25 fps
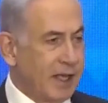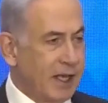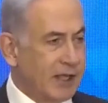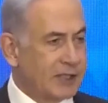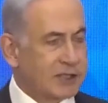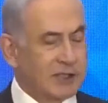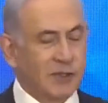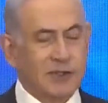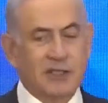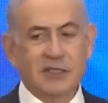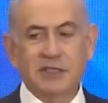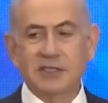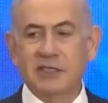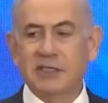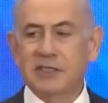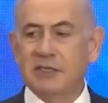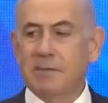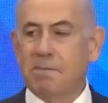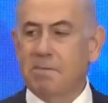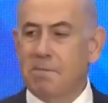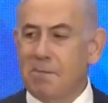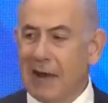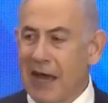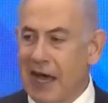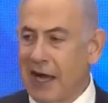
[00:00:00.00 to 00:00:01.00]
And so this is
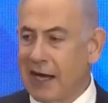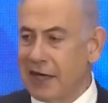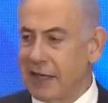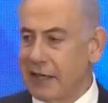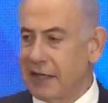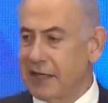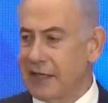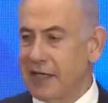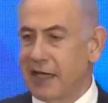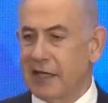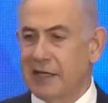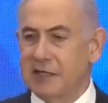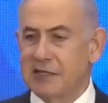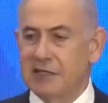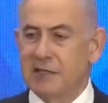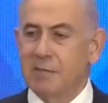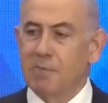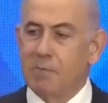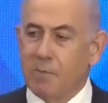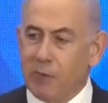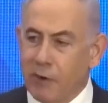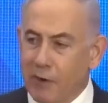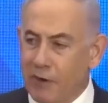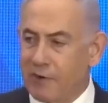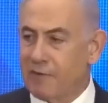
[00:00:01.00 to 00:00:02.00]
a battle that is
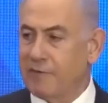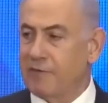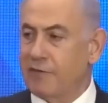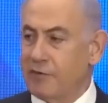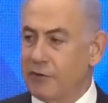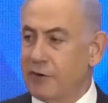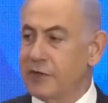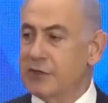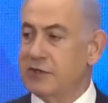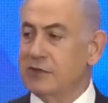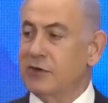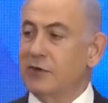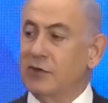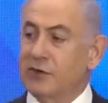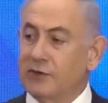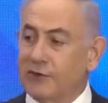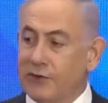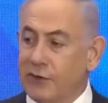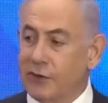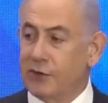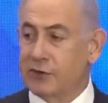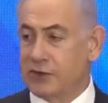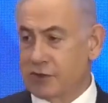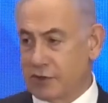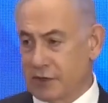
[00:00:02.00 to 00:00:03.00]
important for Israel's
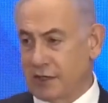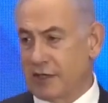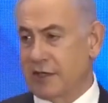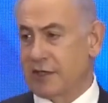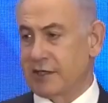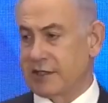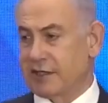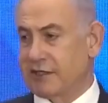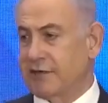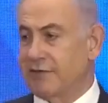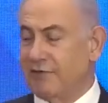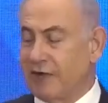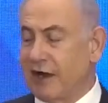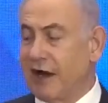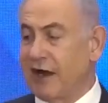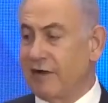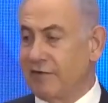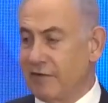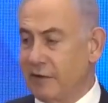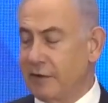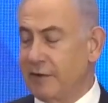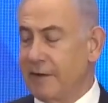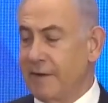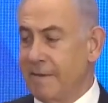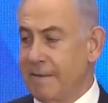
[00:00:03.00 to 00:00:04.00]
future and our
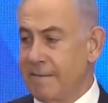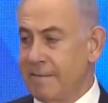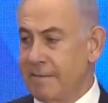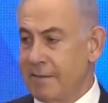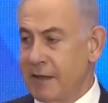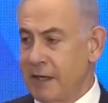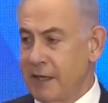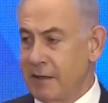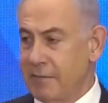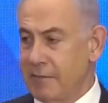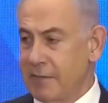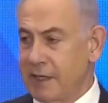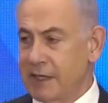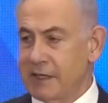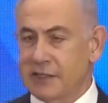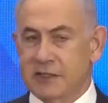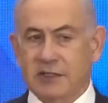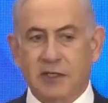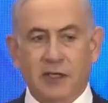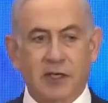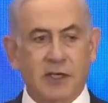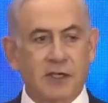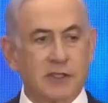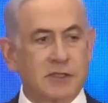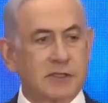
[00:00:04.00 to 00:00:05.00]
survival, but
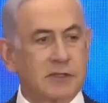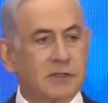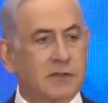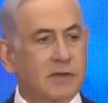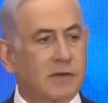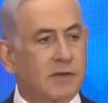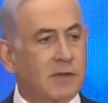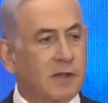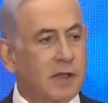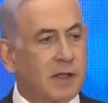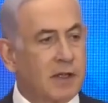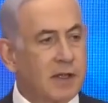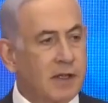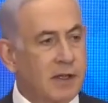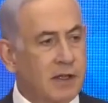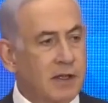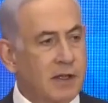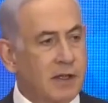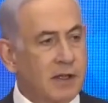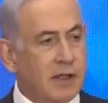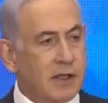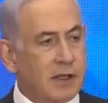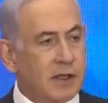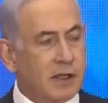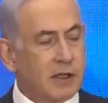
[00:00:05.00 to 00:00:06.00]
it's also
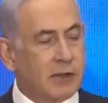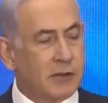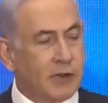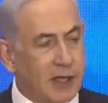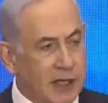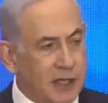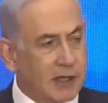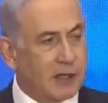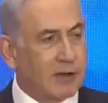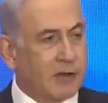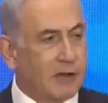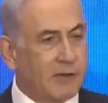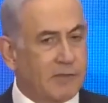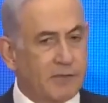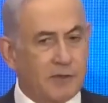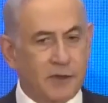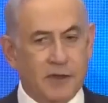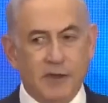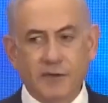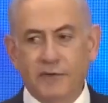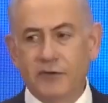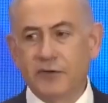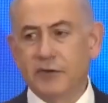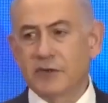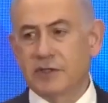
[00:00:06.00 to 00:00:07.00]
critical
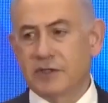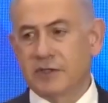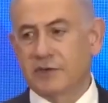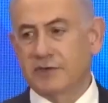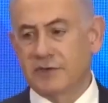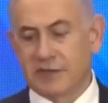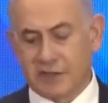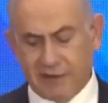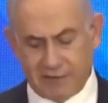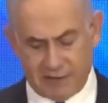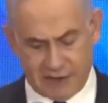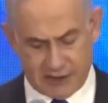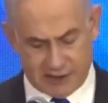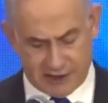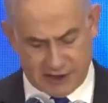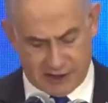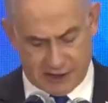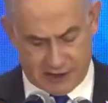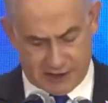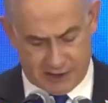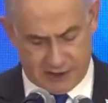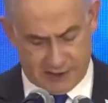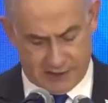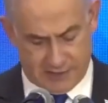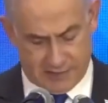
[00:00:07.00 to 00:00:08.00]
for the future of
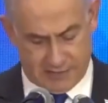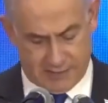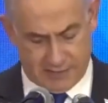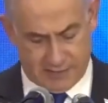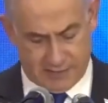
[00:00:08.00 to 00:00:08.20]
civilization.